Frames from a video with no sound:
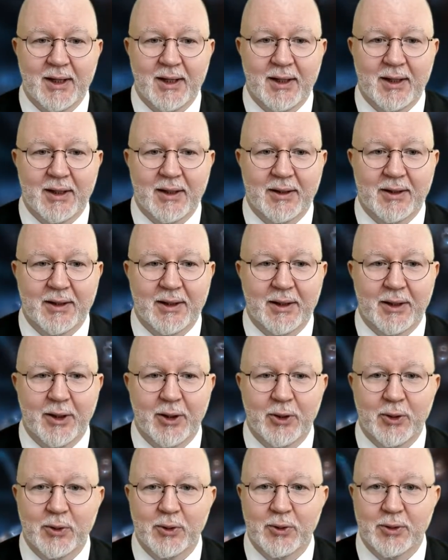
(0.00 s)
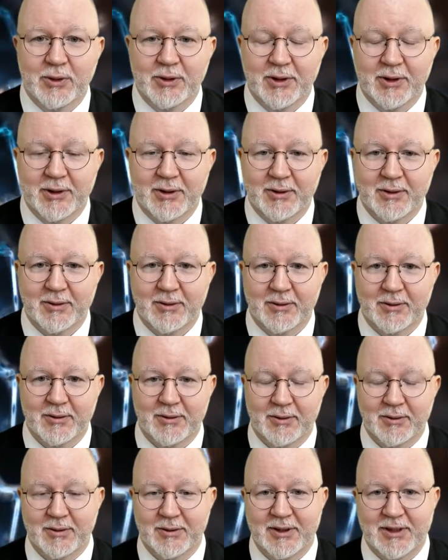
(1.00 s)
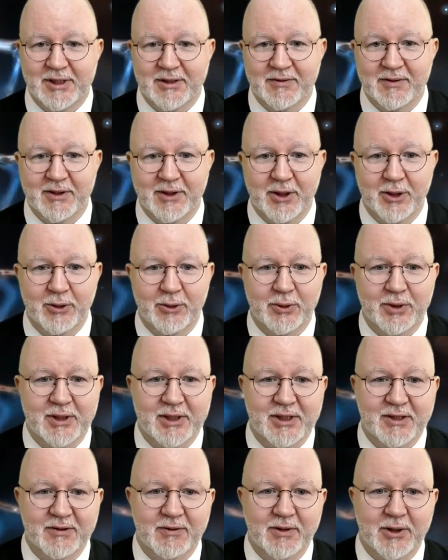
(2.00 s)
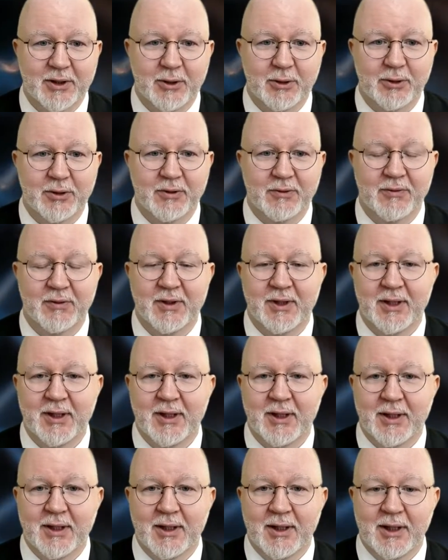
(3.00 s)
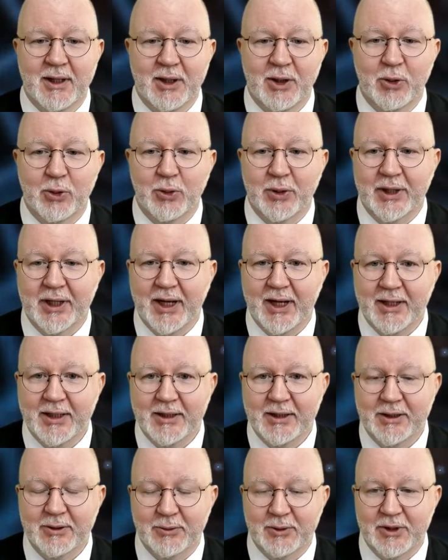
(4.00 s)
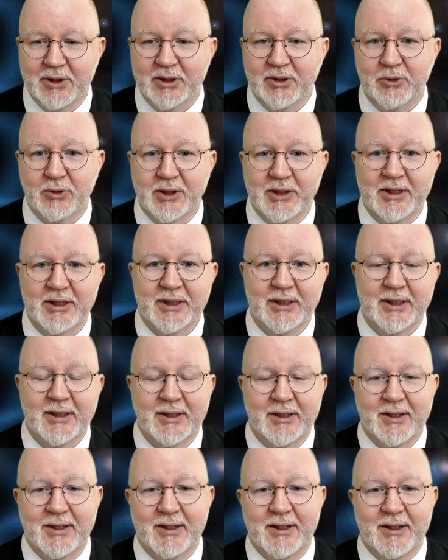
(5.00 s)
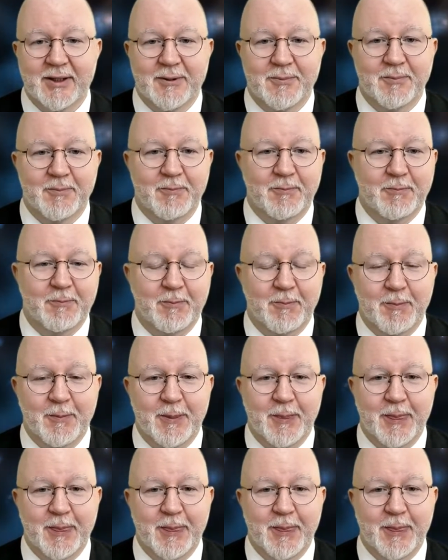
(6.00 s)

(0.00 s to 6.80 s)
the old civil code, the civil code of Lower Canada, was treating the